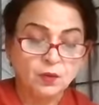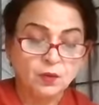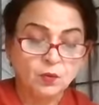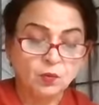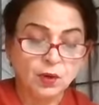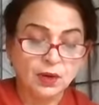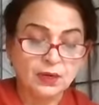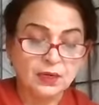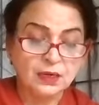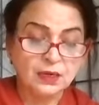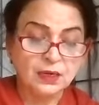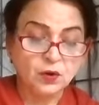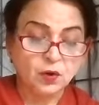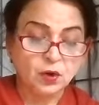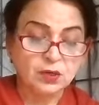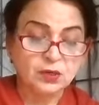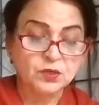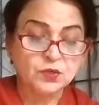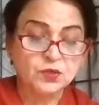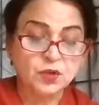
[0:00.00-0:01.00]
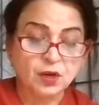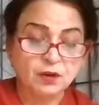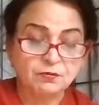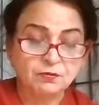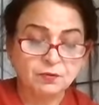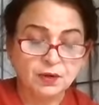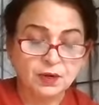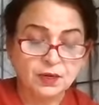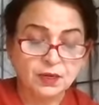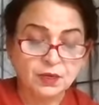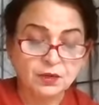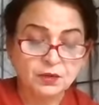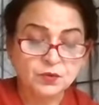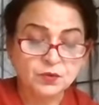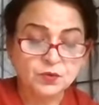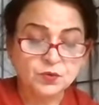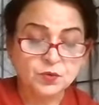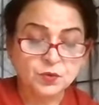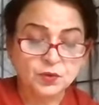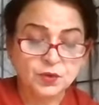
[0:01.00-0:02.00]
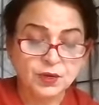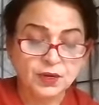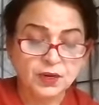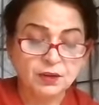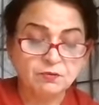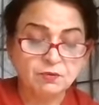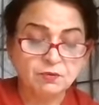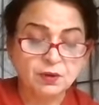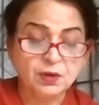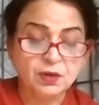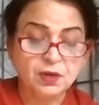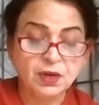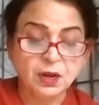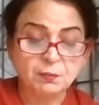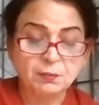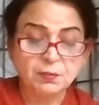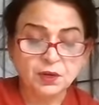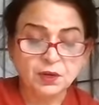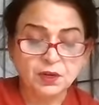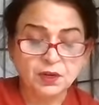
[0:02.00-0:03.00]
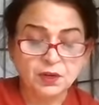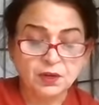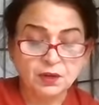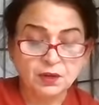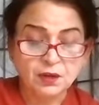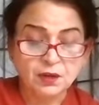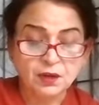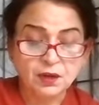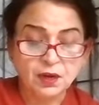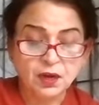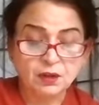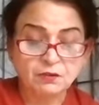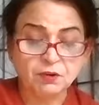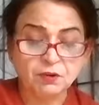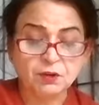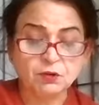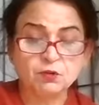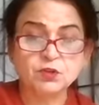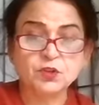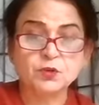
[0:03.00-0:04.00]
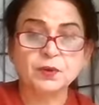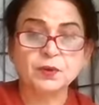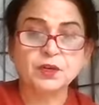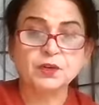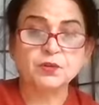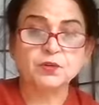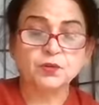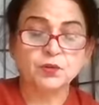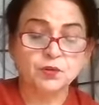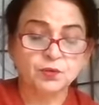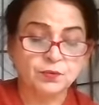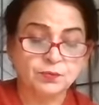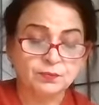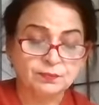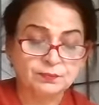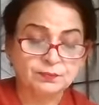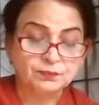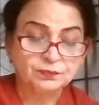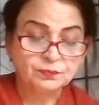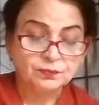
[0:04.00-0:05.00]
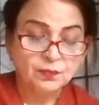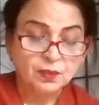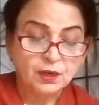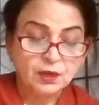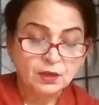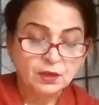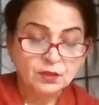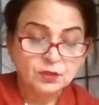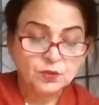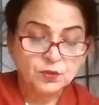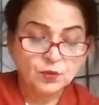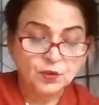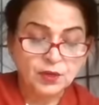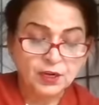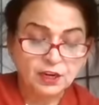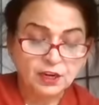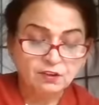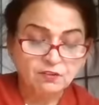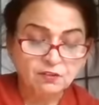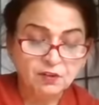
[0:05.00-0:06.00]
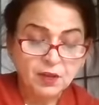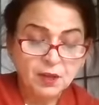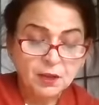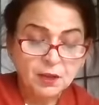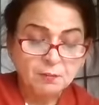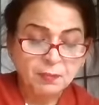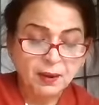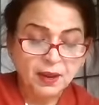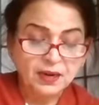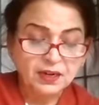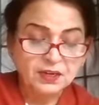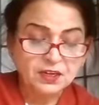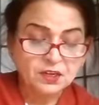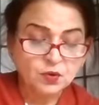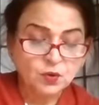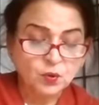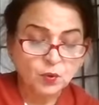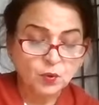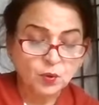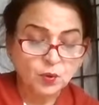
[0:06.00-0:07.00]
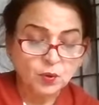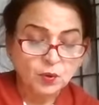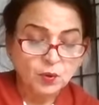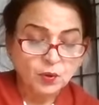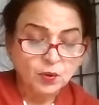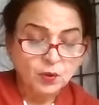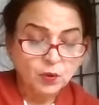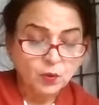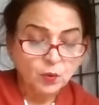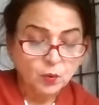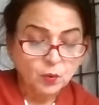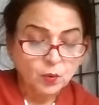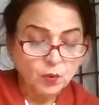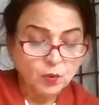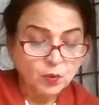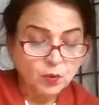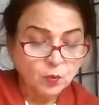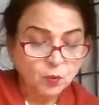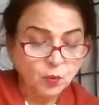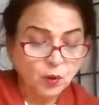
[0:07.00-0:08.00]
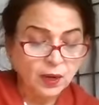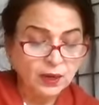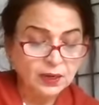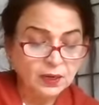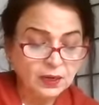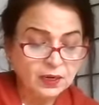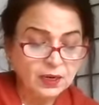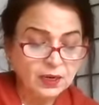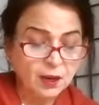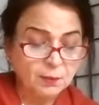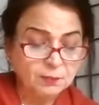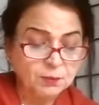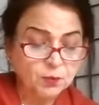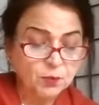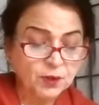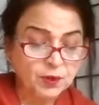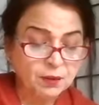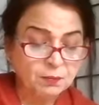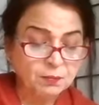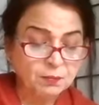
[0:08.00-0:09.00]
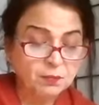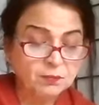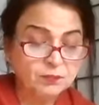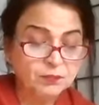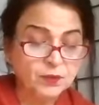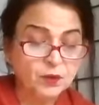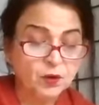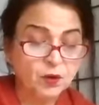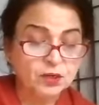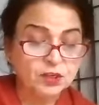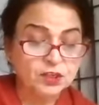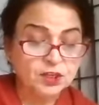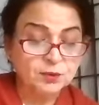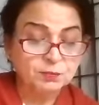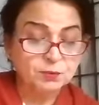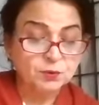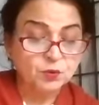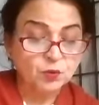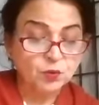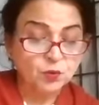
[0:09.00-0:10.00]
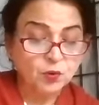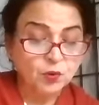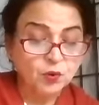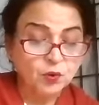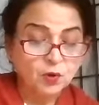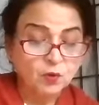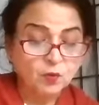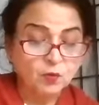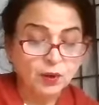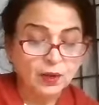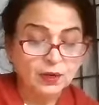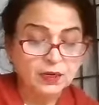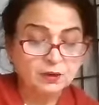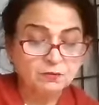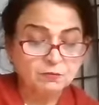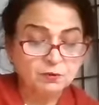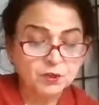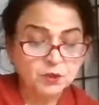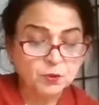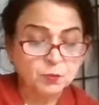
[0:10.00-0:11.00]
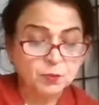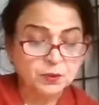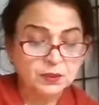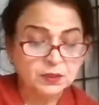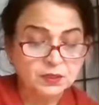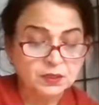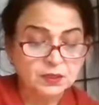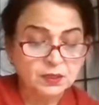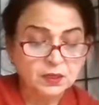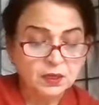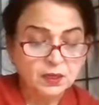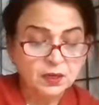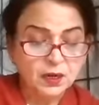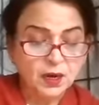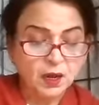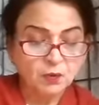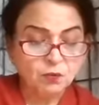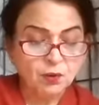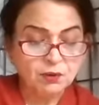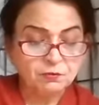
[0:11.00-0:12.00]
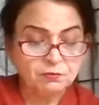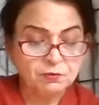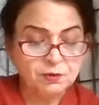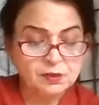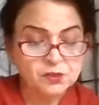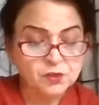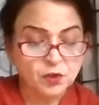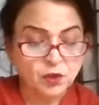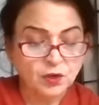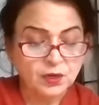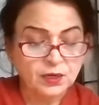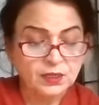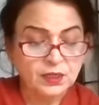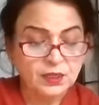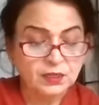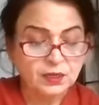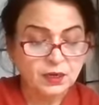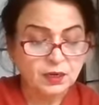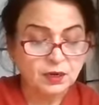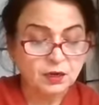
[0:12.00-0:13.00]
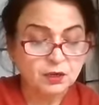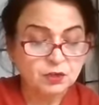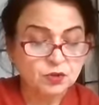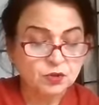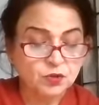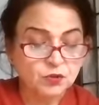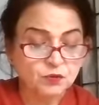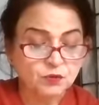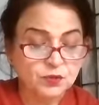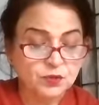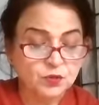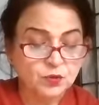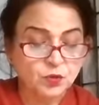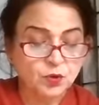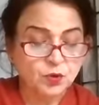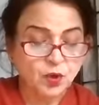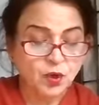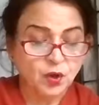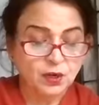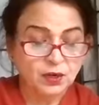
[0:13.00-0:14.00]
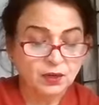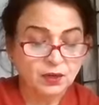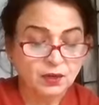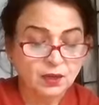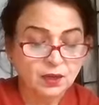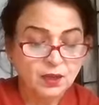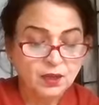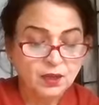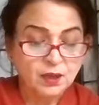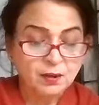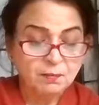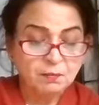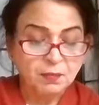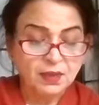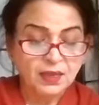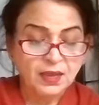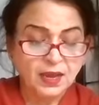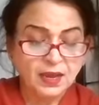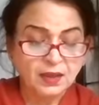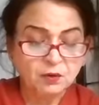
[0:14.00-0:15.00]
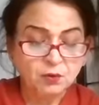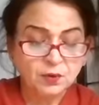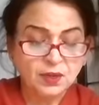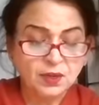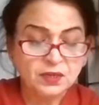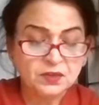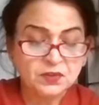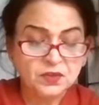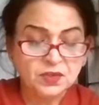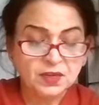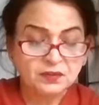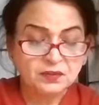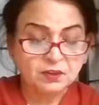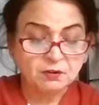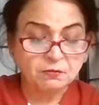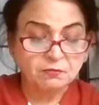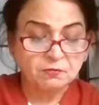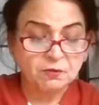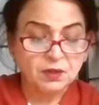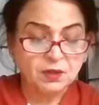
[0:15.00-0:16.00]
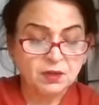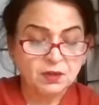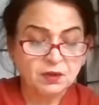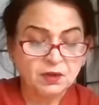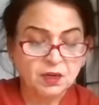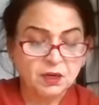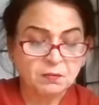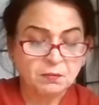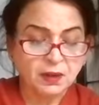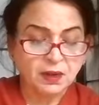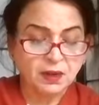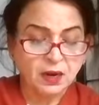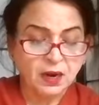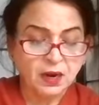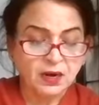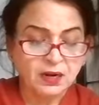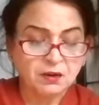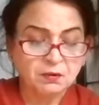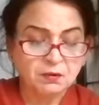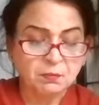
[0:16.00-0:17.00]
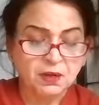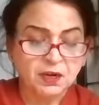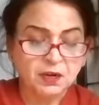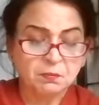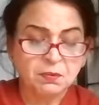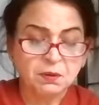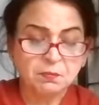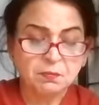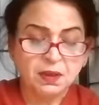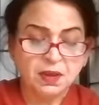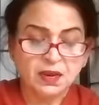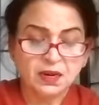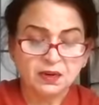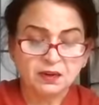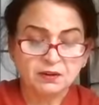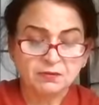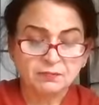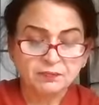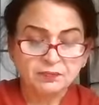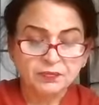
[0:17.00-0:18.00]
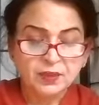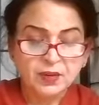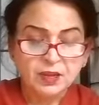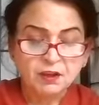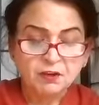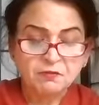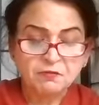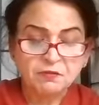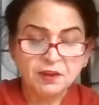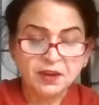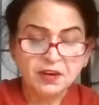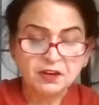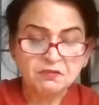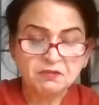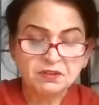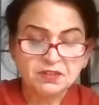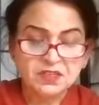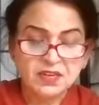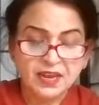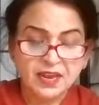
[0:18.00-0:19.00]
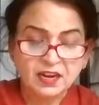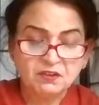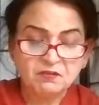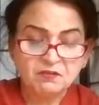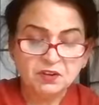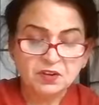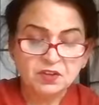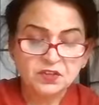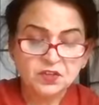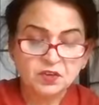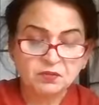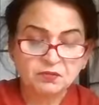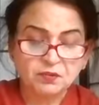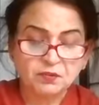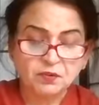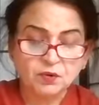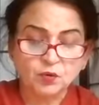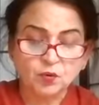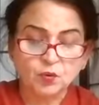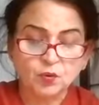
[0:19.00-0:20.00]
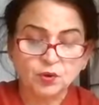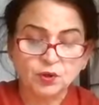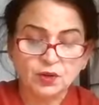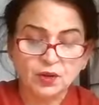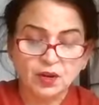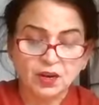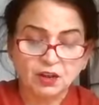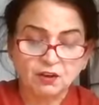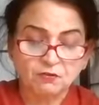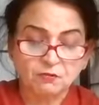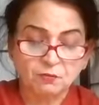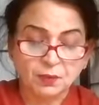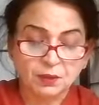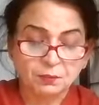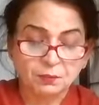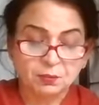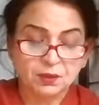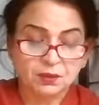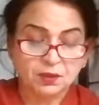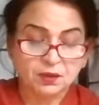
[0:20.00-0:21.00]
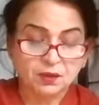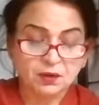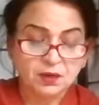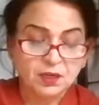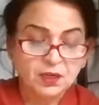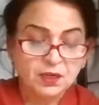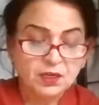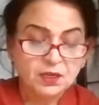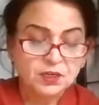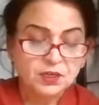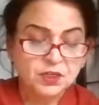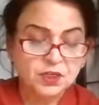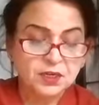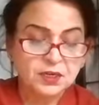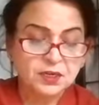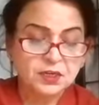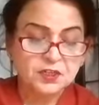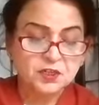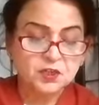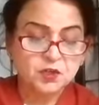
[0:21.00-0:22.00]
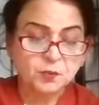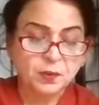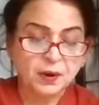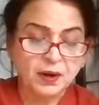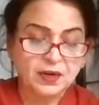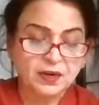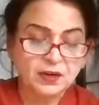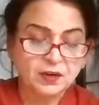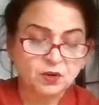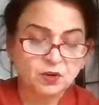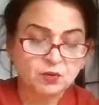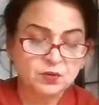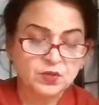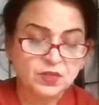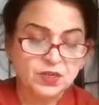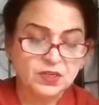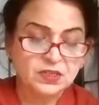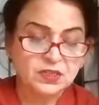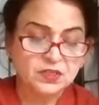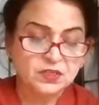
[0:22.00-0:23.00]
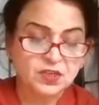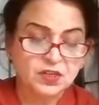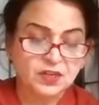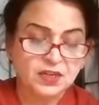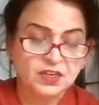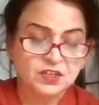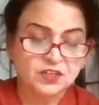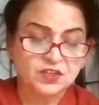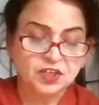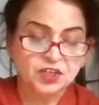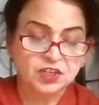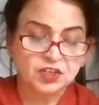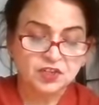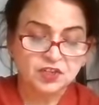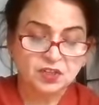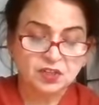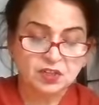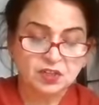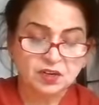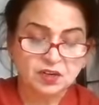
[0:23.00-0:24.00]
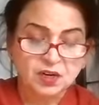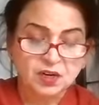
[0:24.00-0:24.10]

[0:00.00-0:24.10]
Wali called softly, Sugriv, come near. I want to speak to you. Sugriv padded Warily up to him on tiptoe, Wali whispered, Now I feel sorry that I hurt you for so long. My arrogance and the fear in my heart made me mad. Fate was envious of our old love, my brother. She conspired to set us against each other.